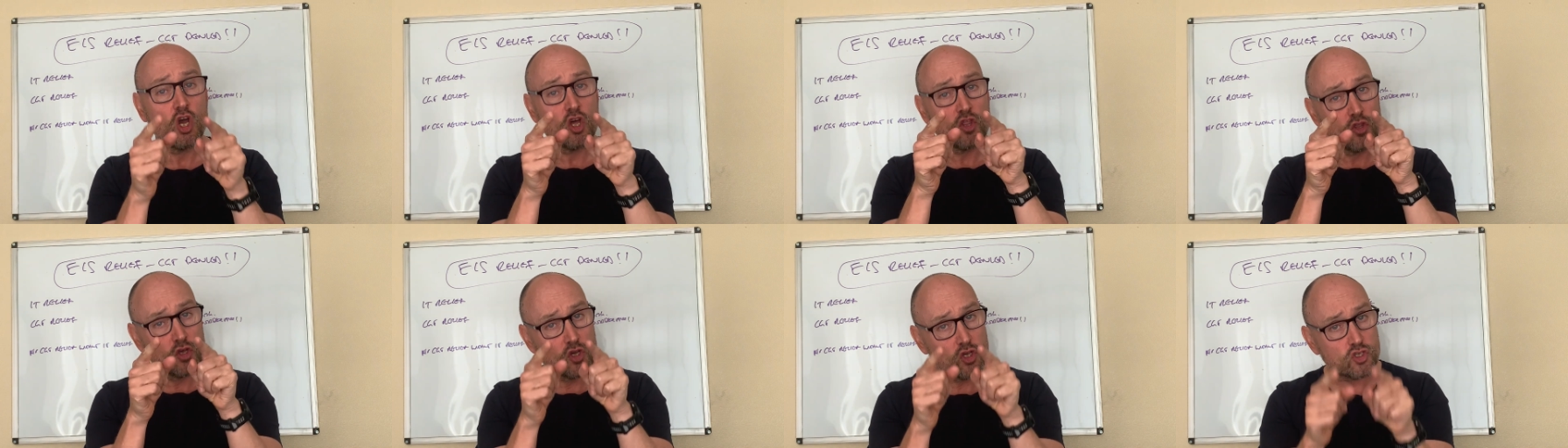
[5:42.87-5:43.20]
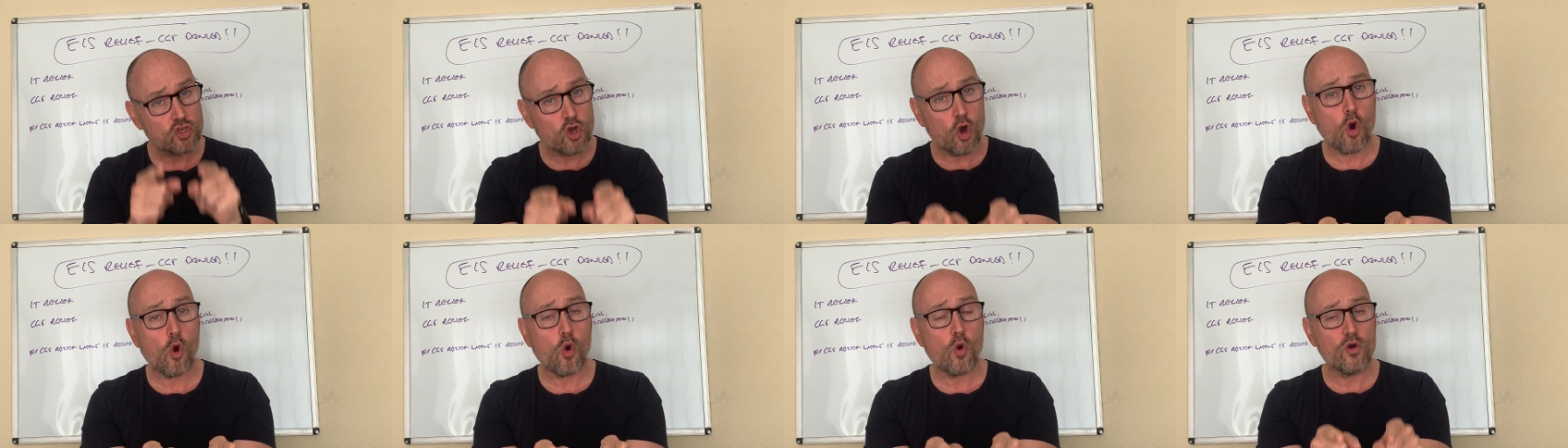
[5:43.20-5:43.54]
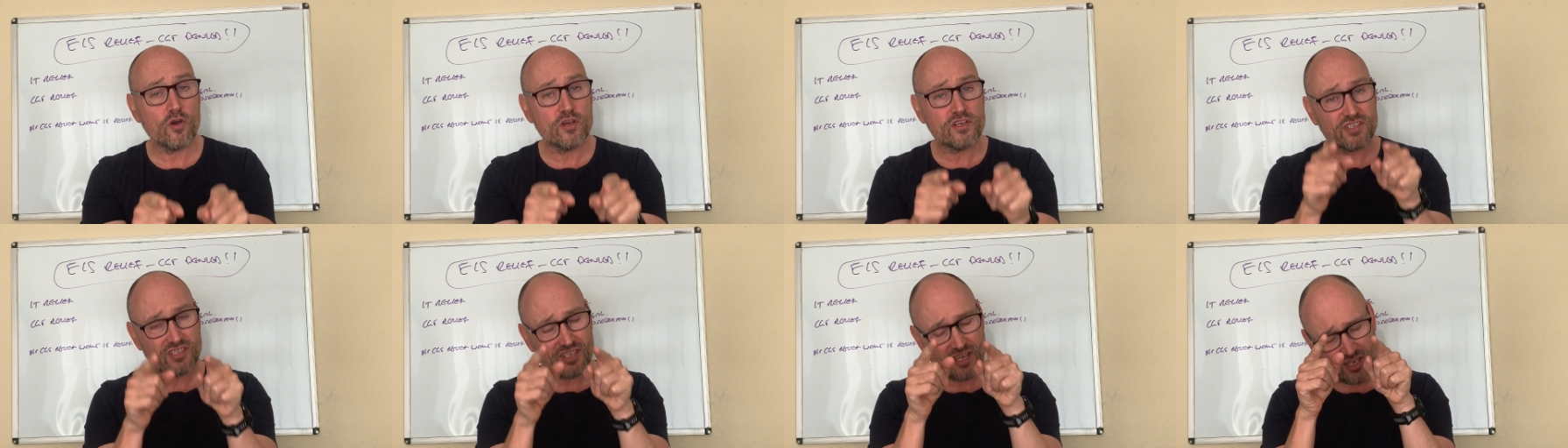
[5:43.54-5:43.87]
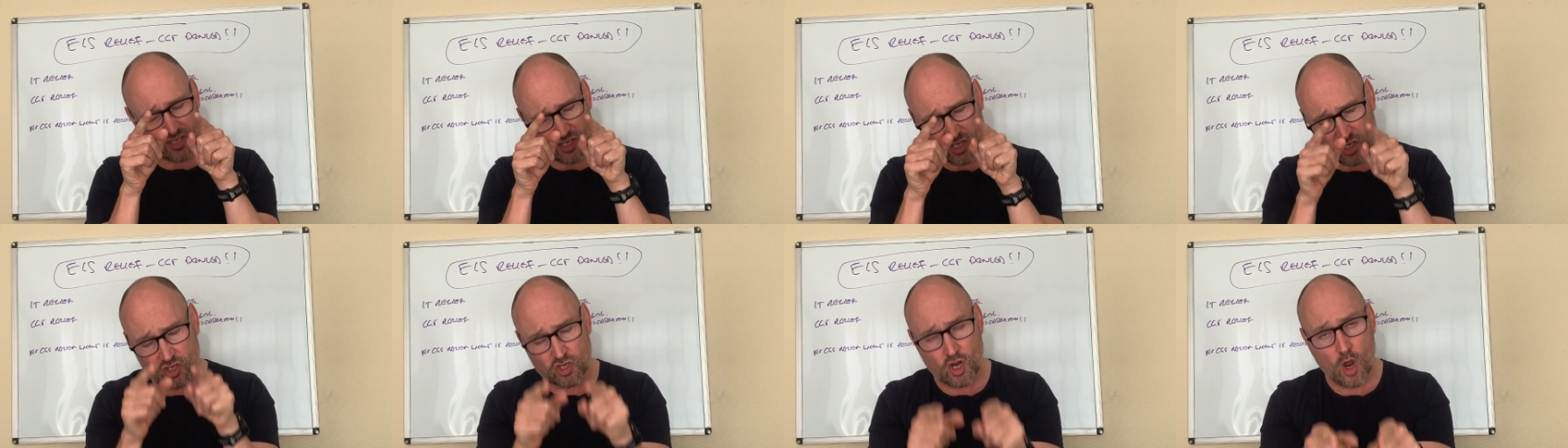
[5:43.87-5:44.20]
there's always
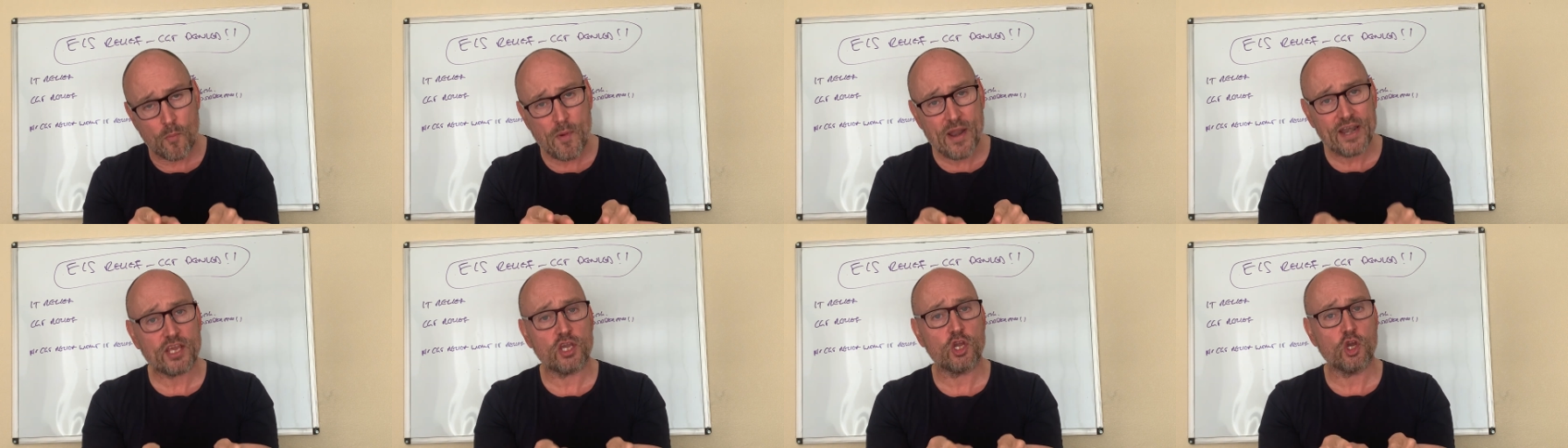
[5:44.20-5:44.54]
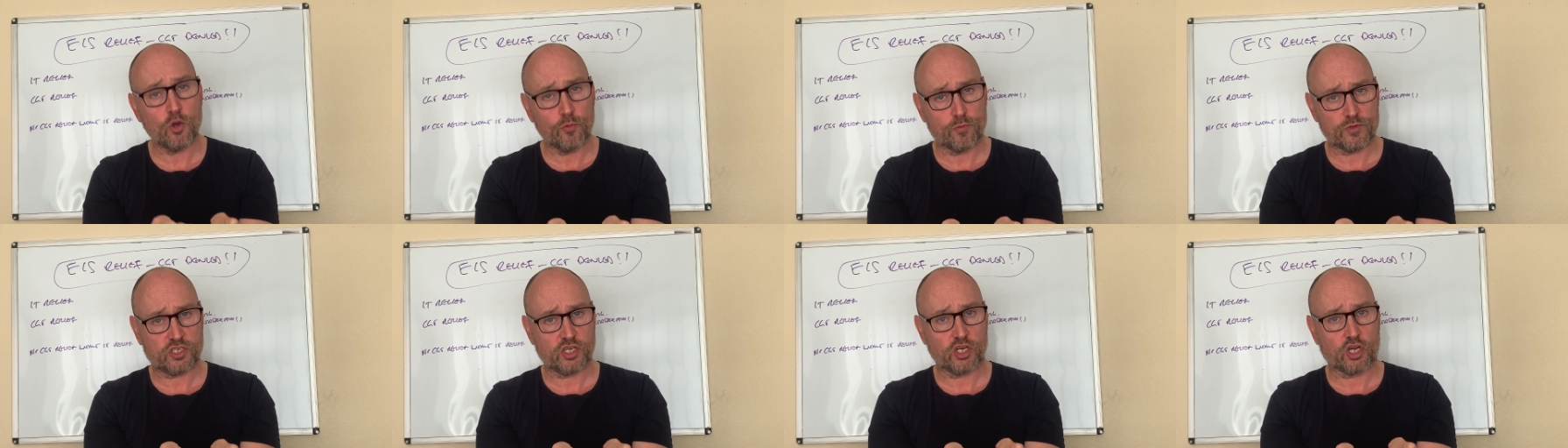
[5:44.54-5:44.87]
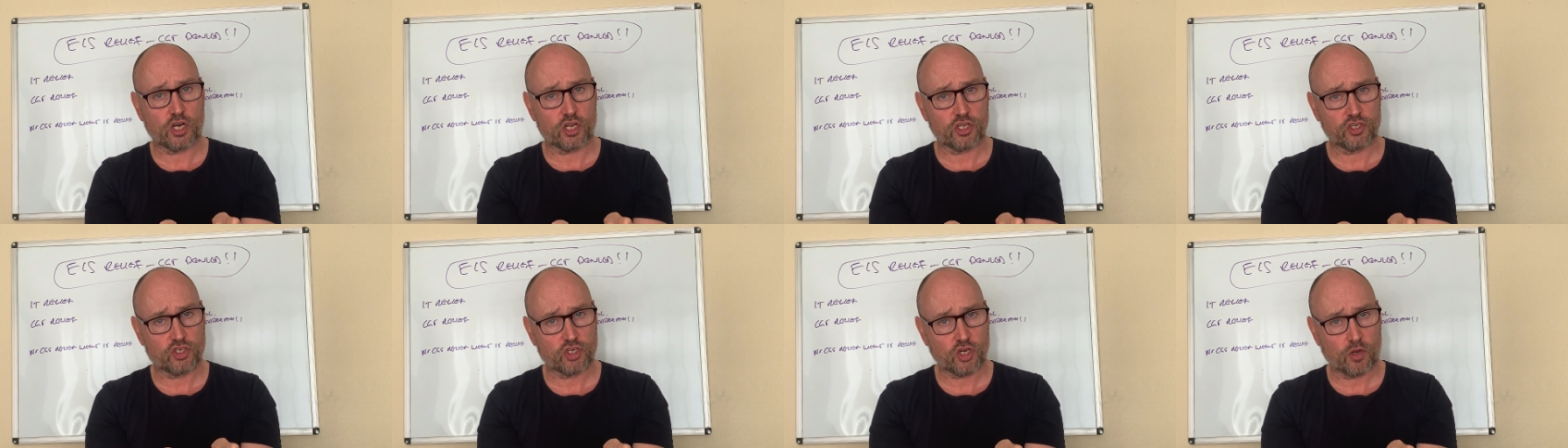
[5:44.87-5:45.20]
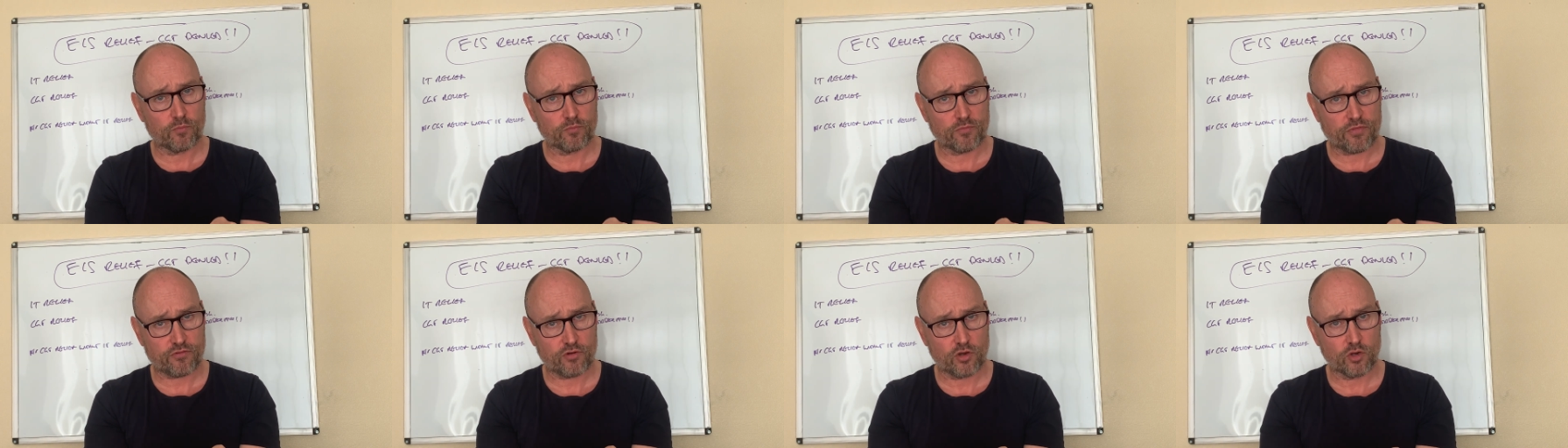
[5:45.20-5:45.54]
so many hoops you've got to
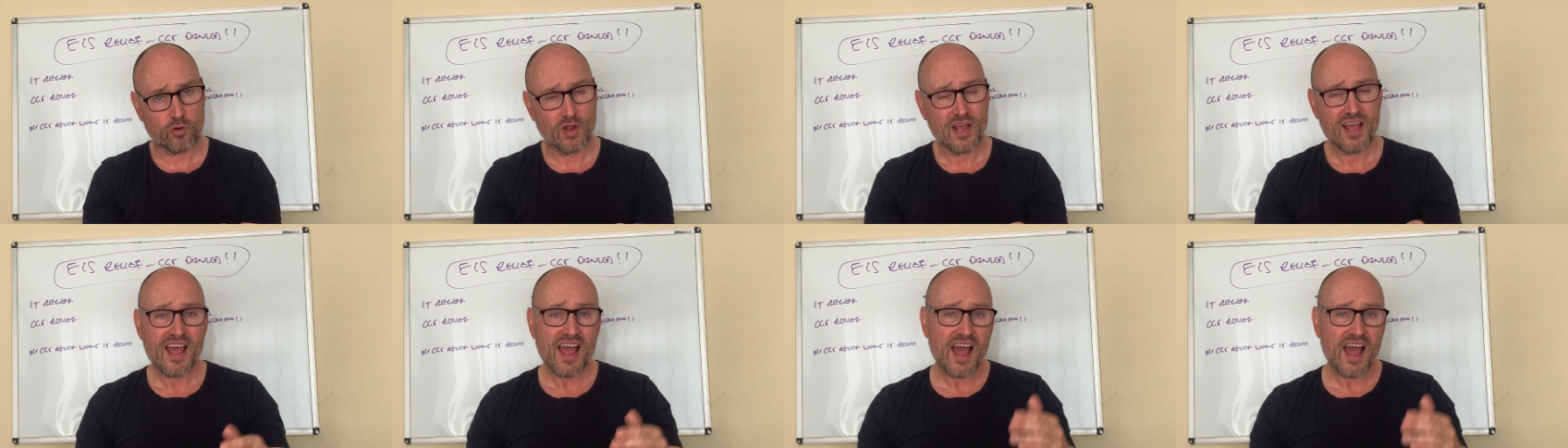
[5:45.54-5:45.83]
jump through,